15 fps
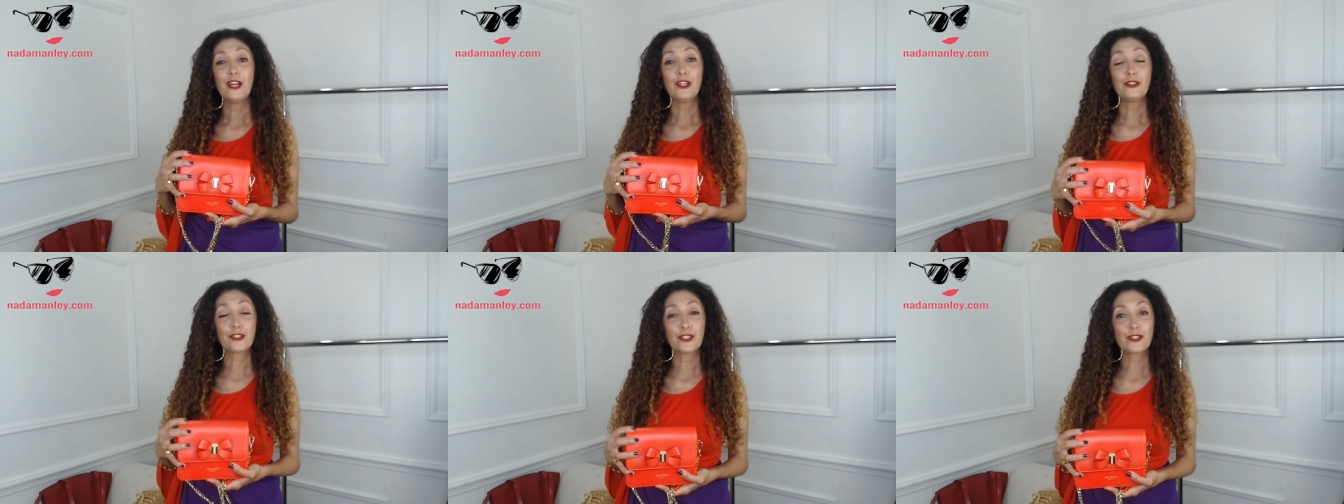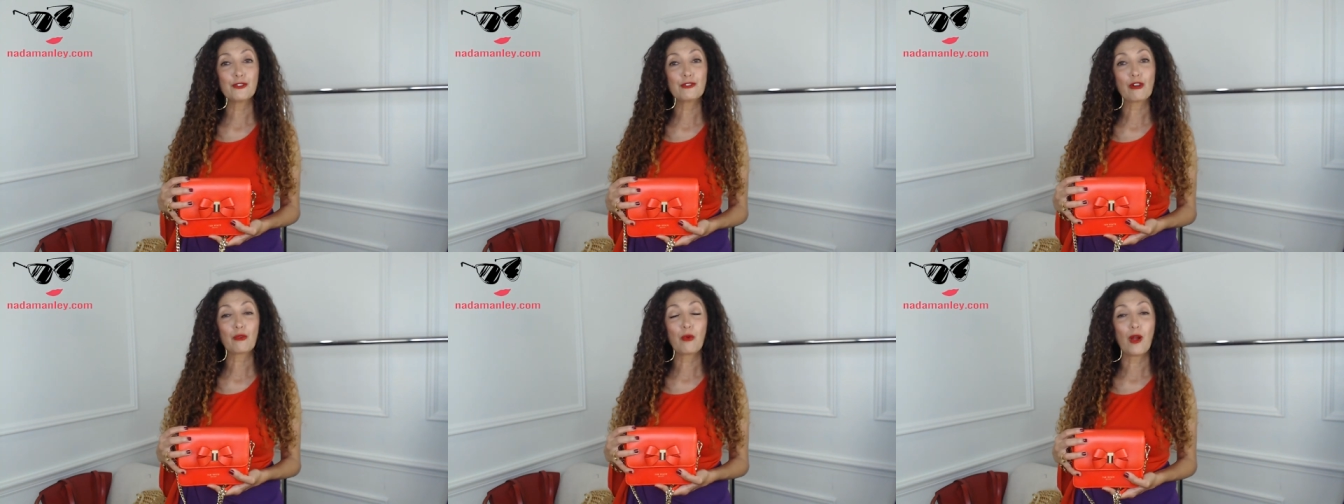You can
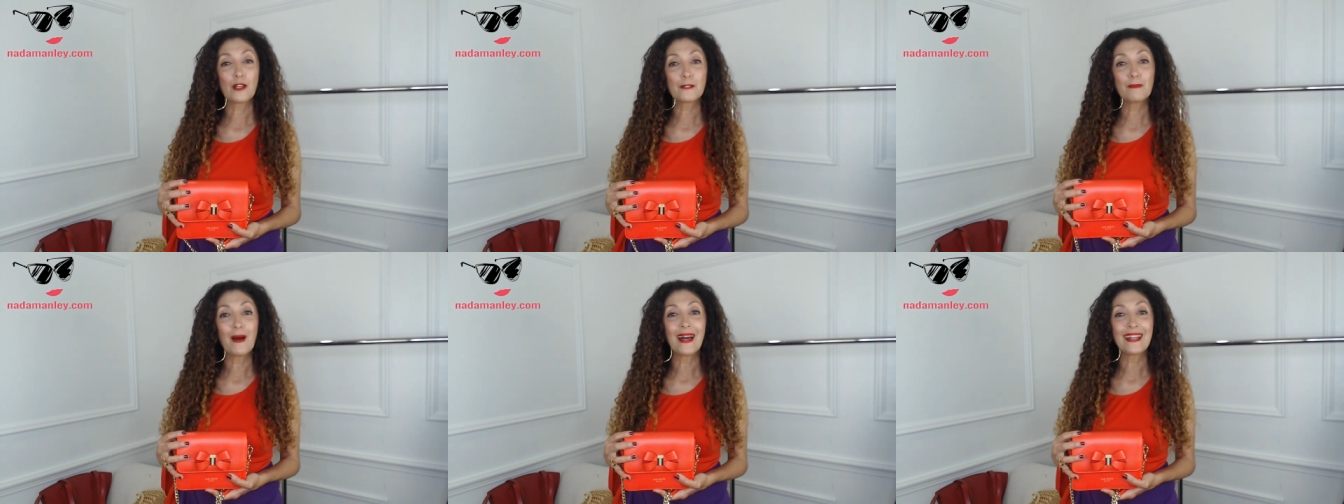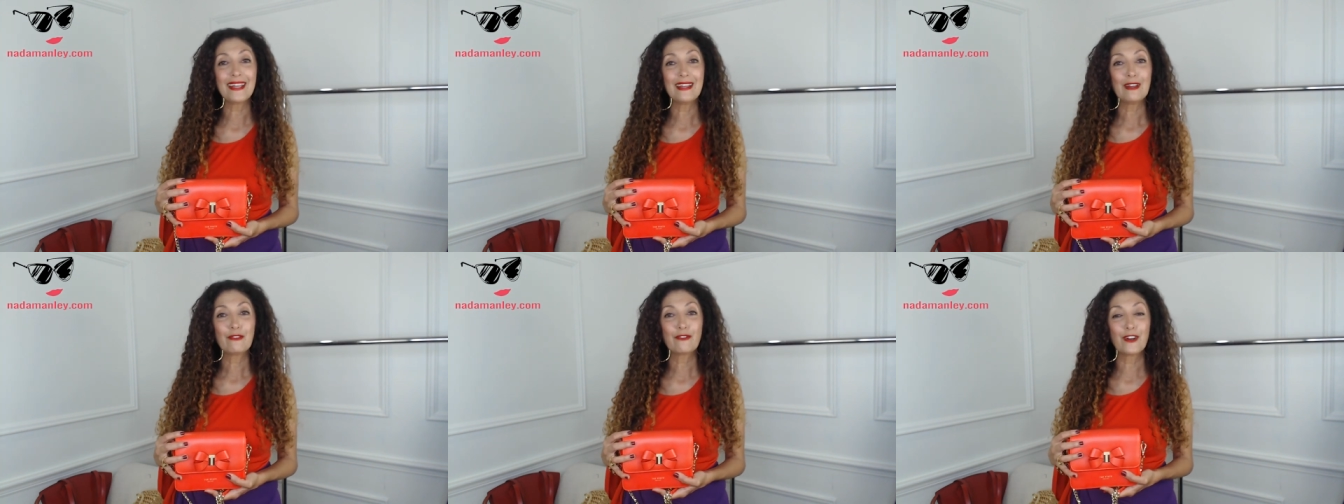choose a
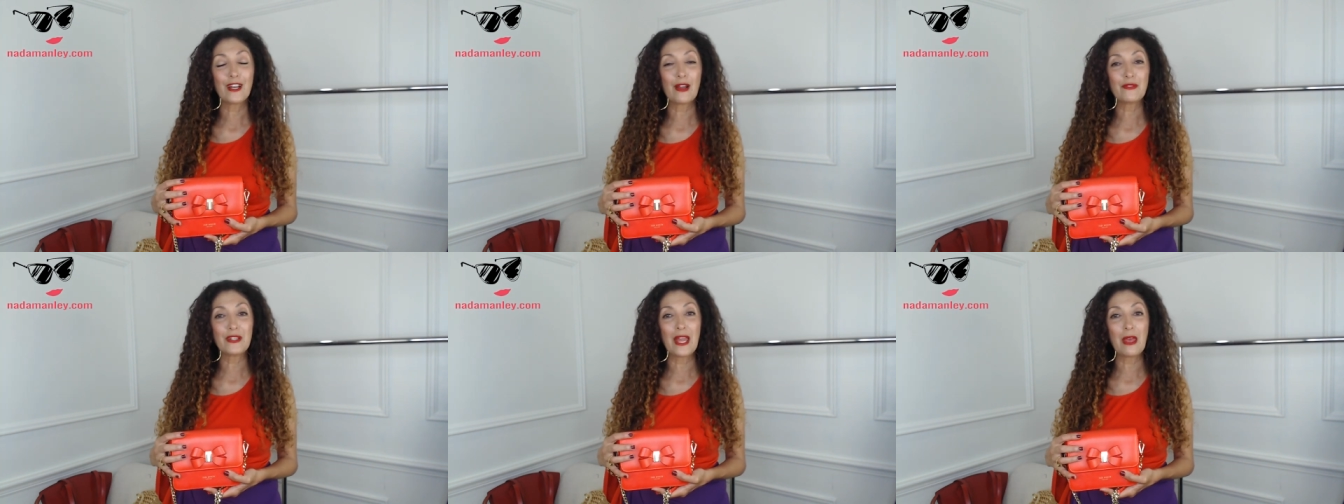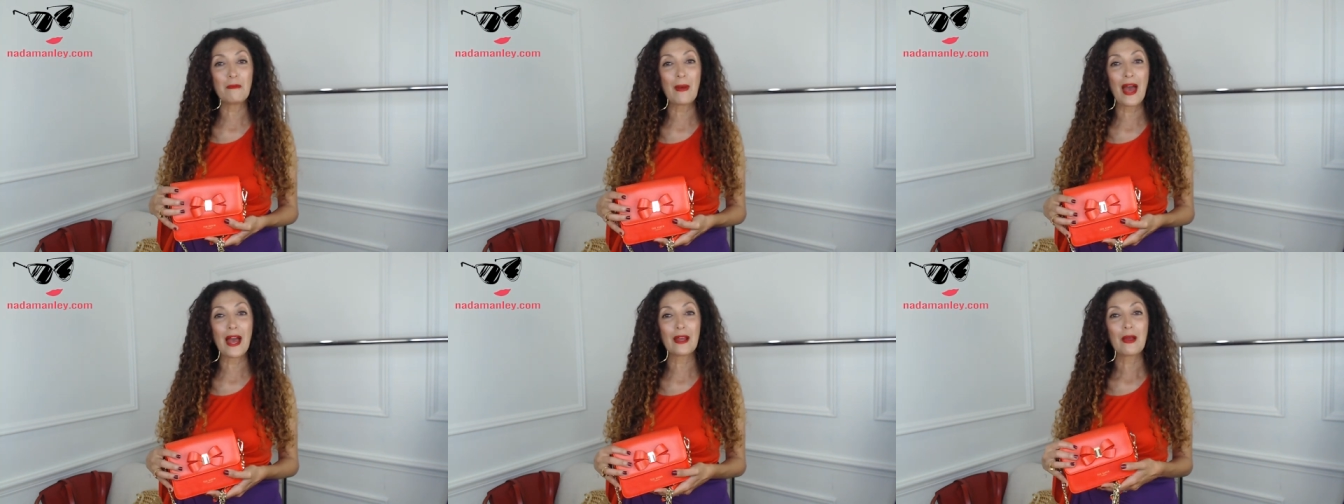crossbody for an everyday
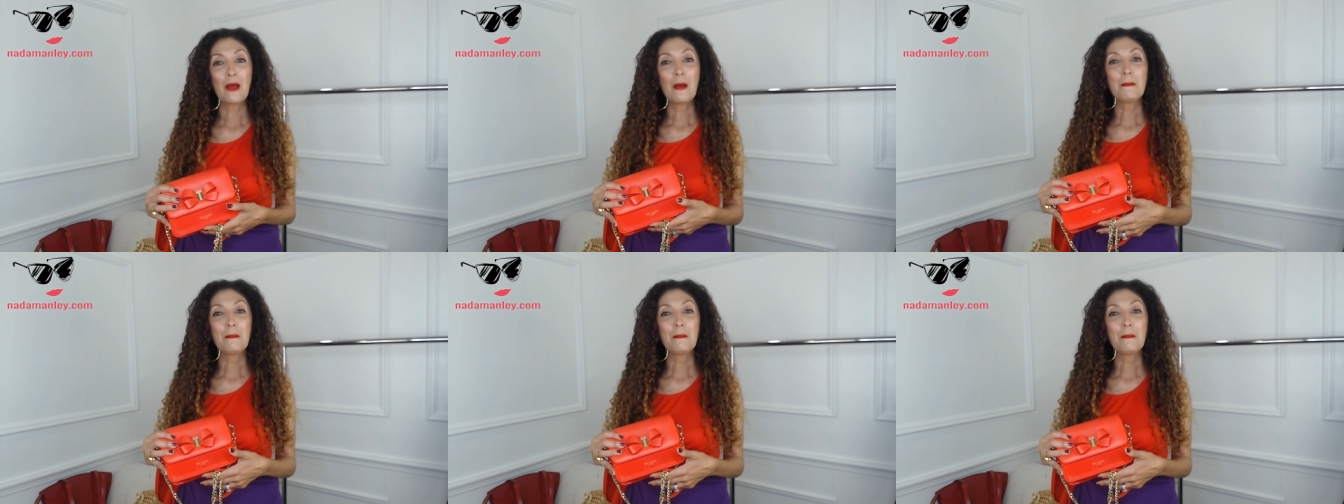bag,